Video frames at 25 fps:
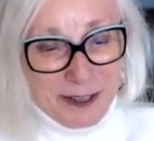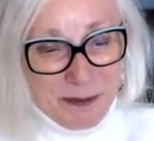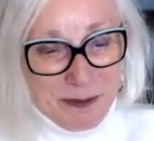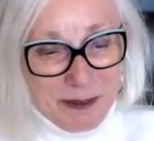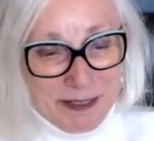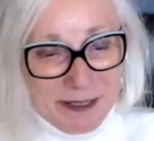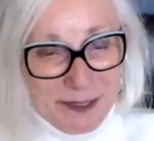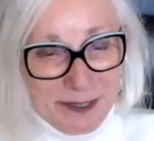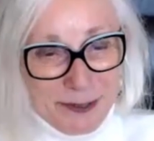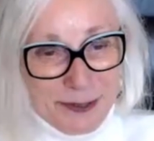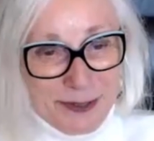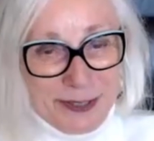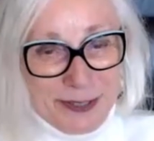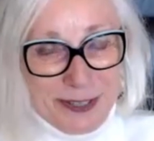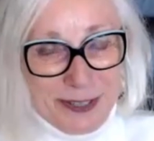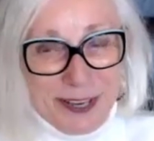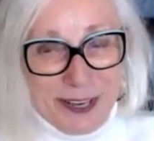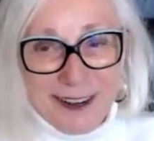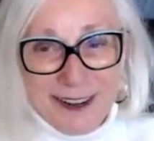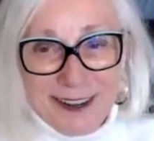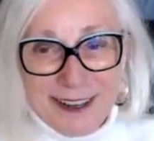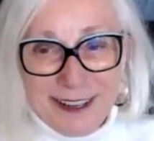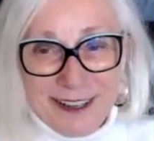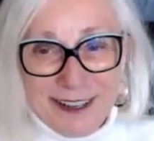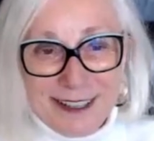to be so
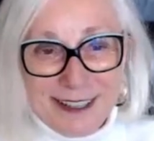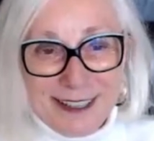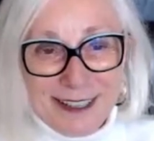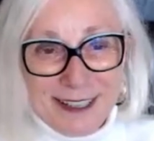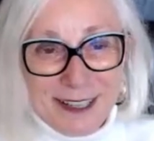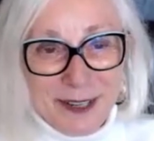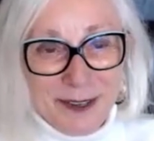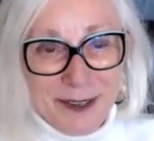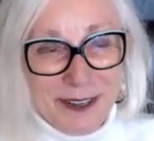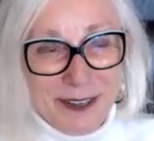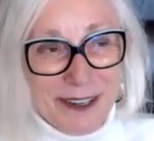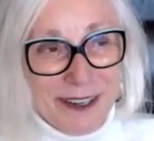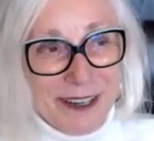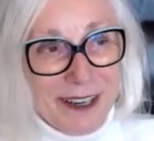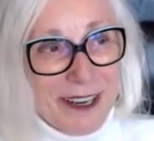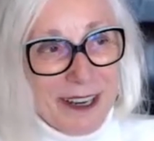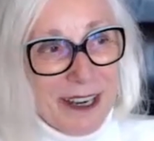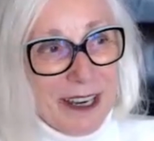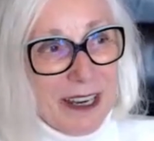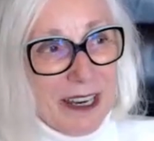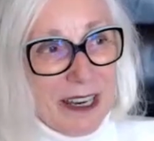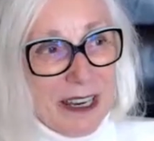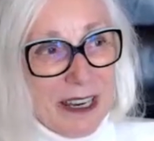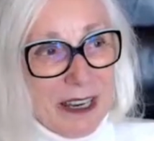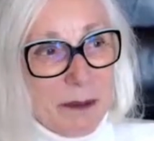subtle and secret.
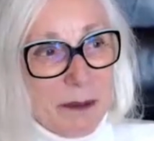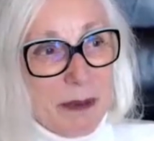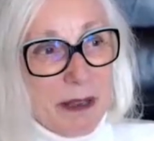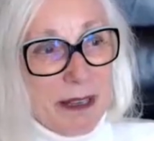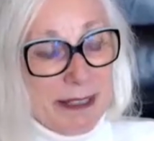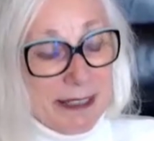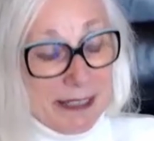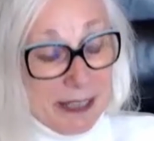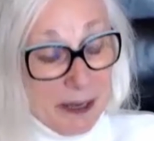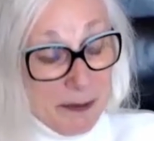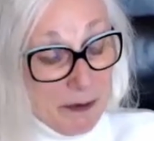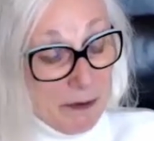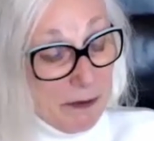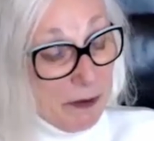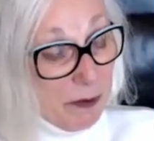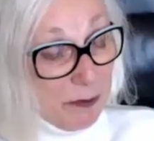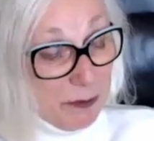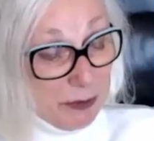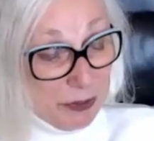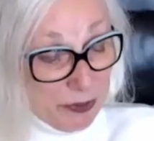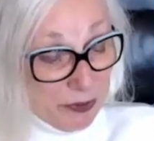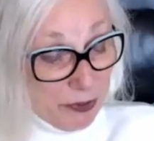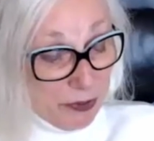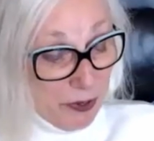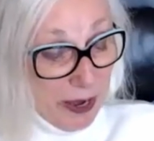But some of it
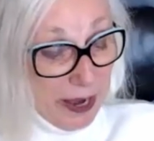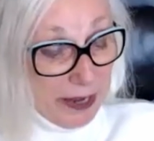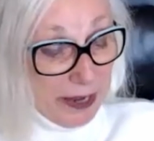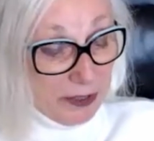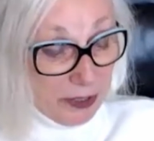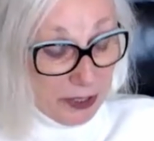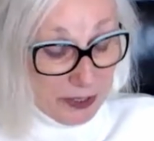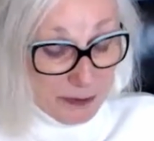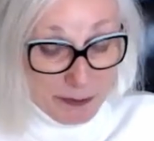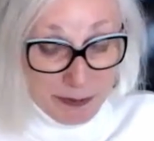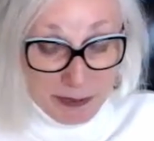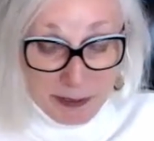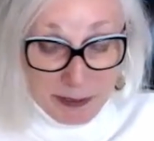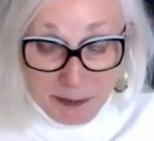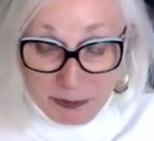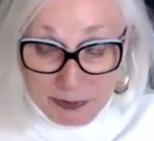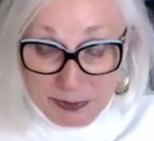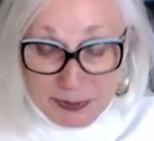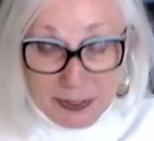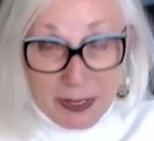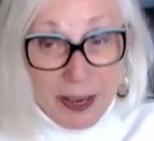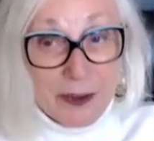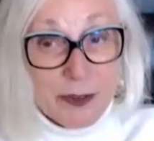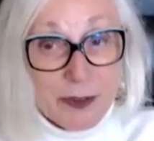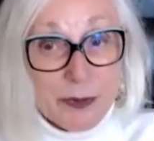was tragic.
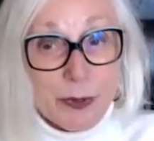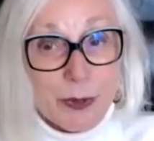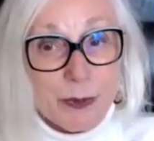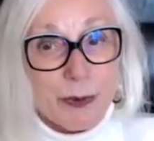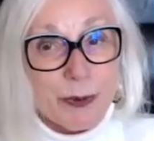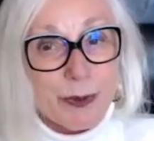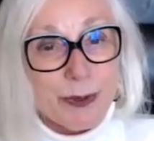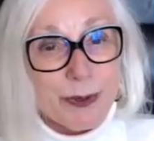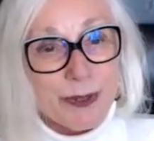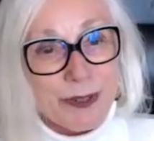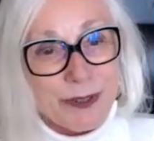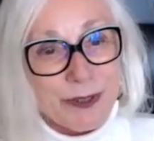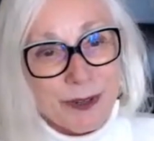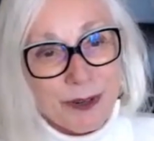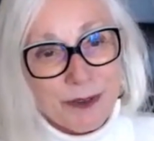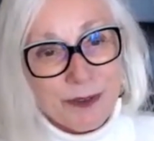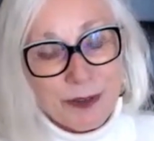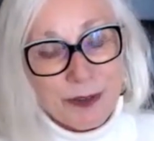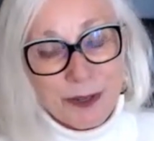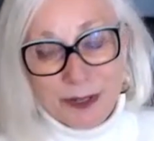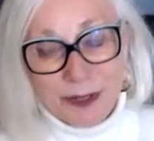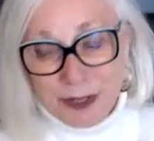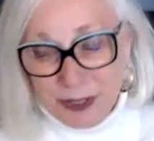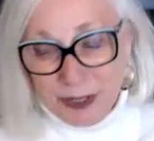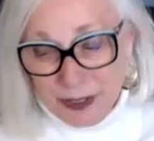People's lives were ruined
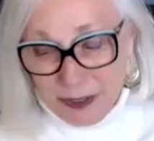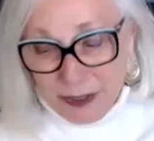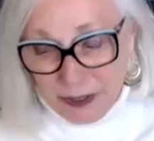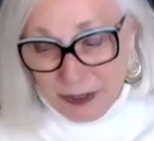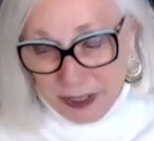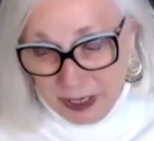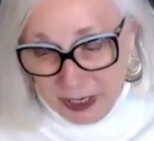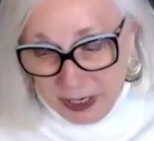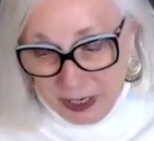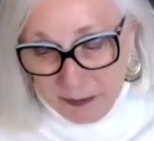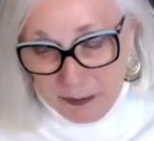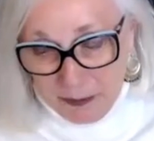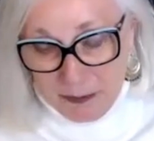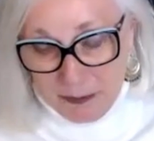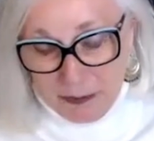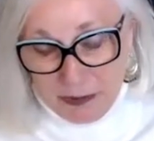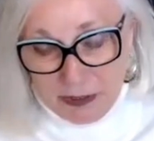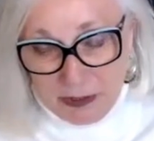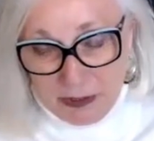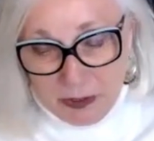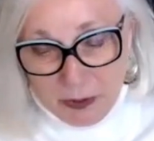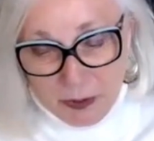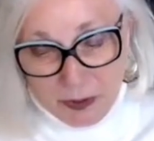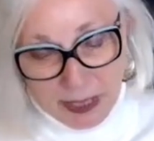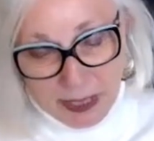over it too.
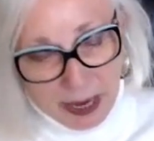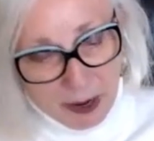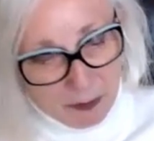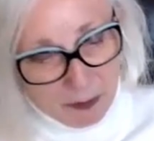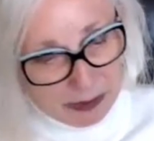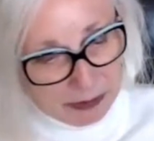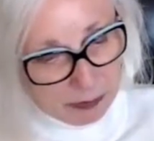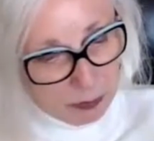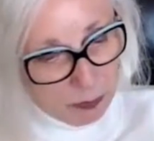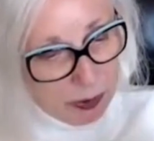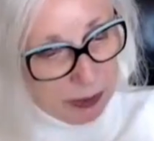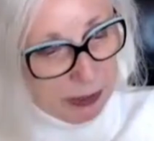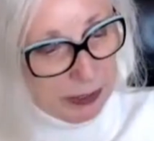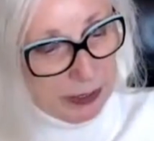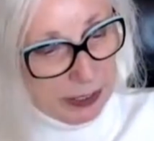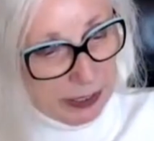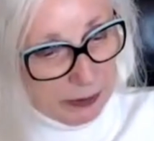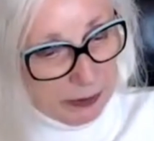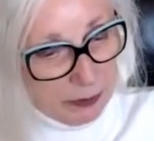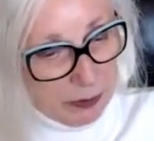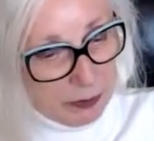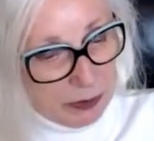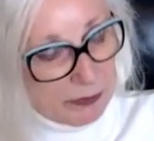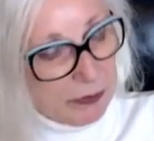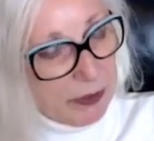So that was one
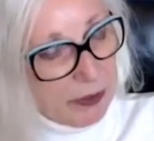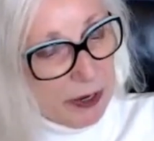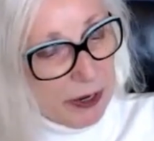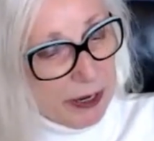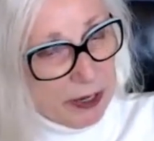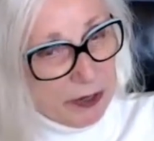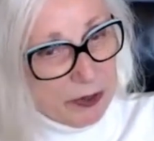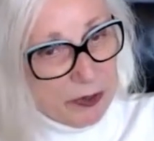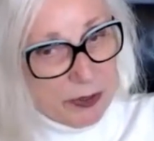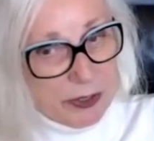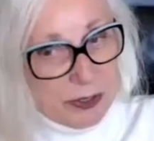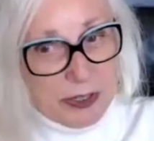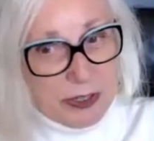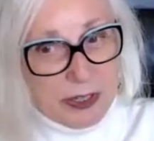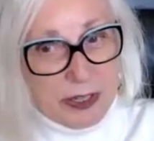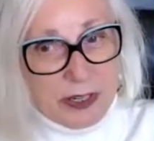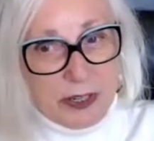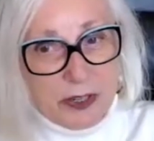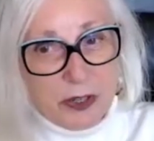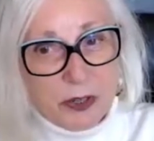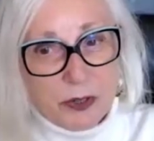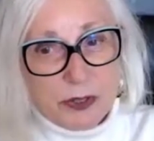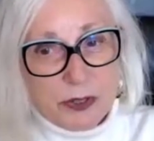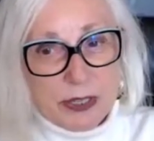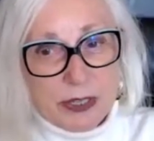thing. I was very interested
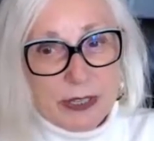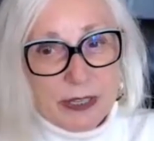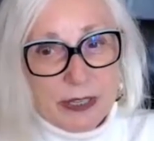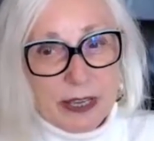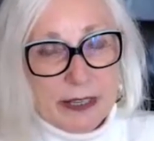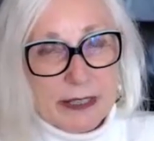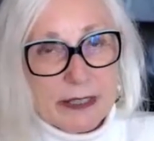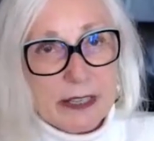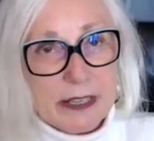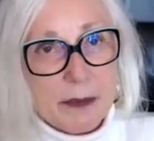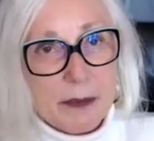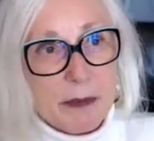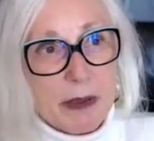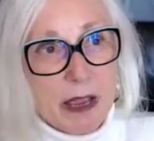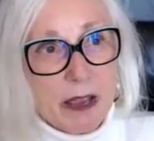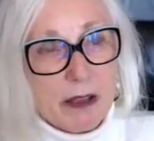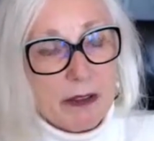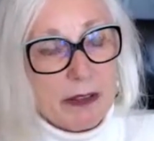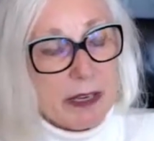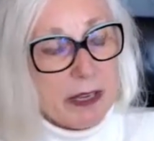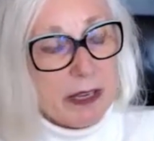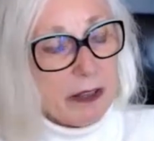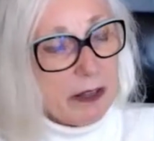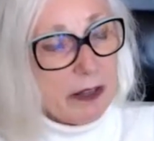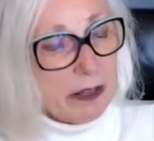in using that somehow.
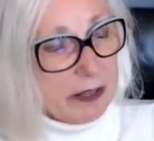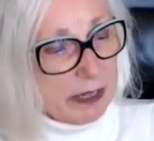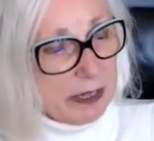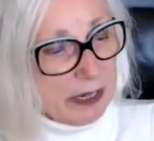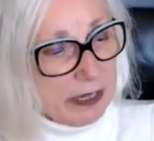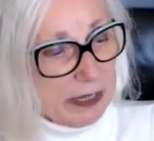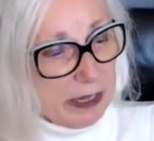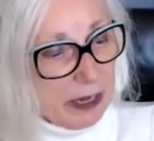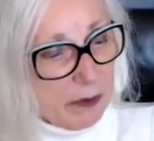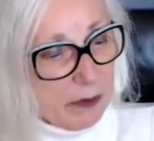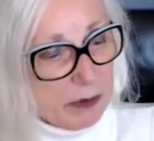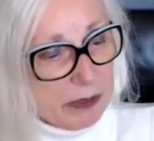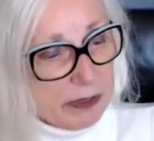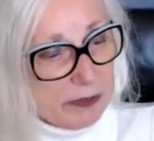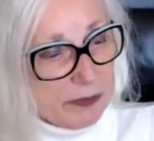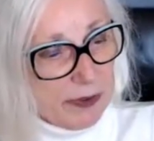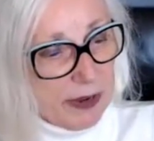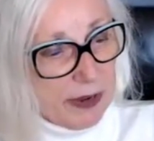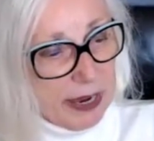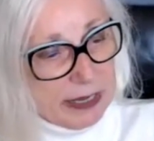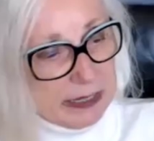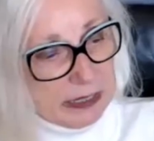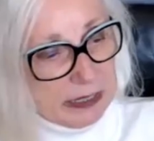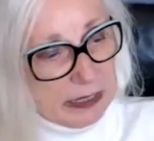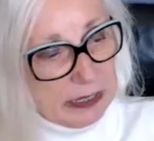The other thing that I was
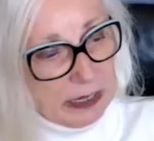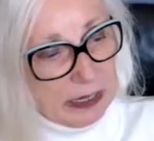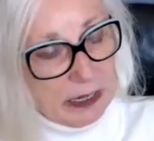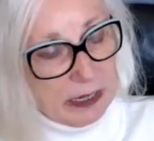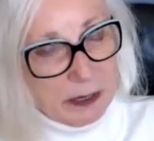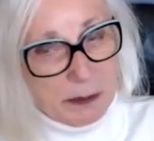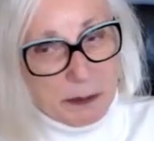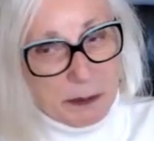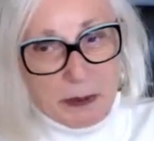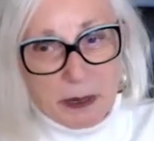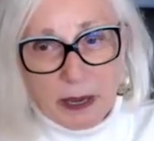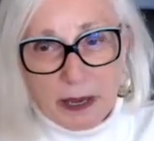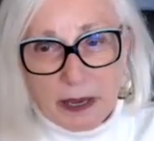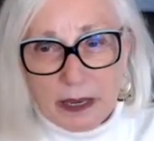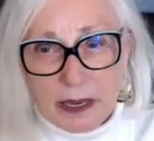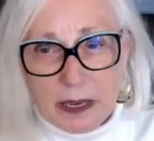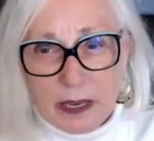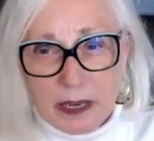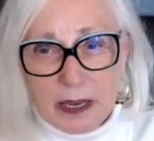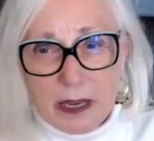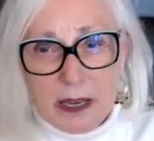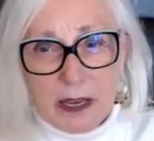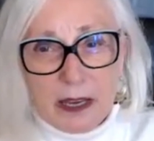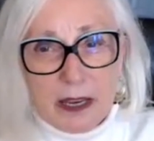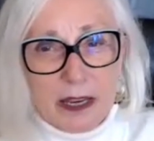fascinated by
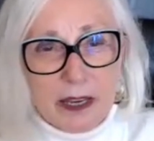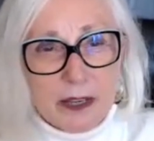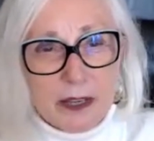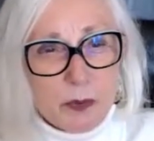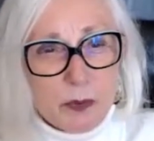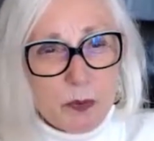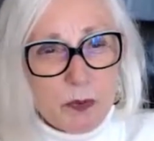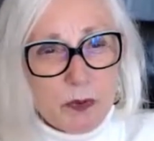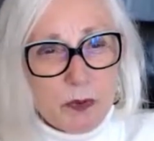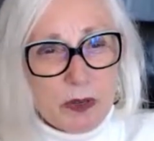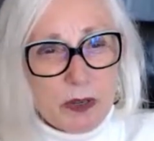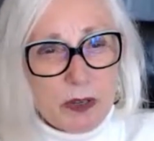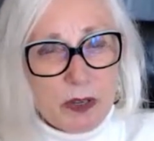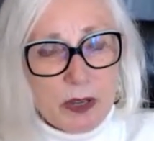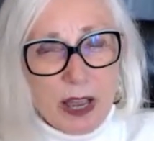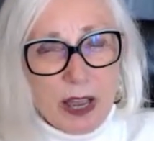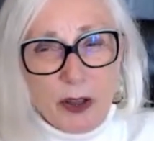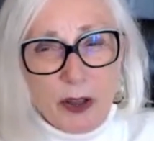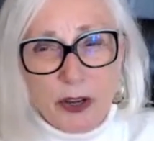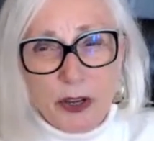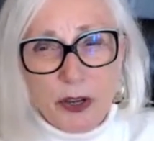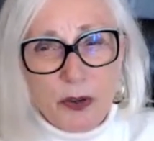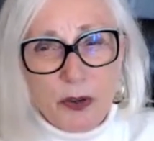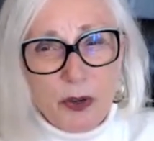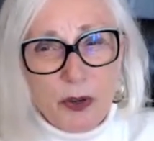is
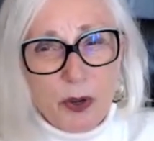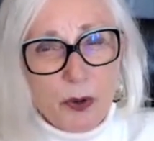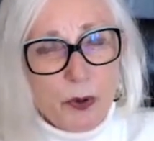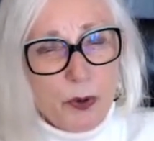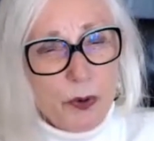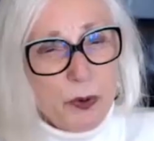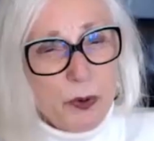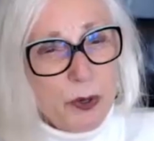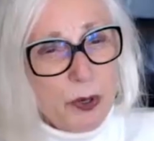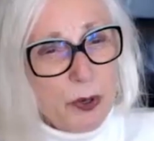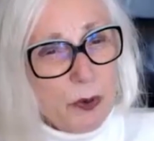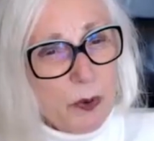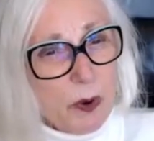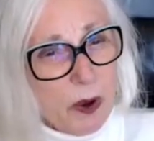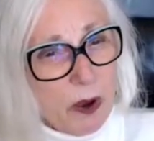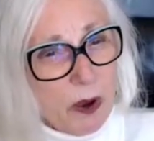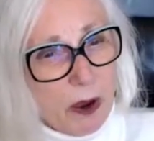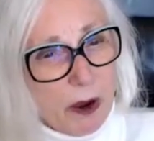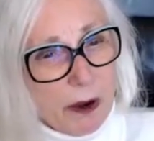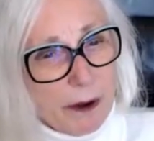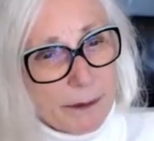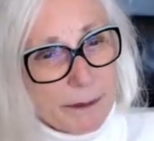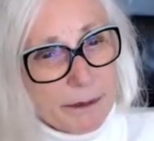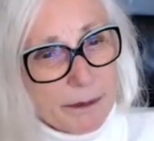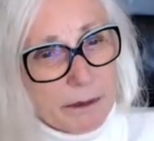how do you know who you
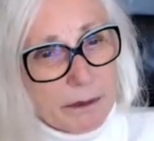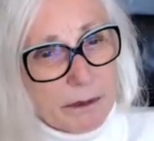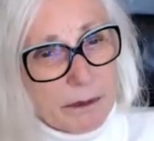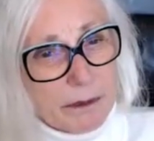are?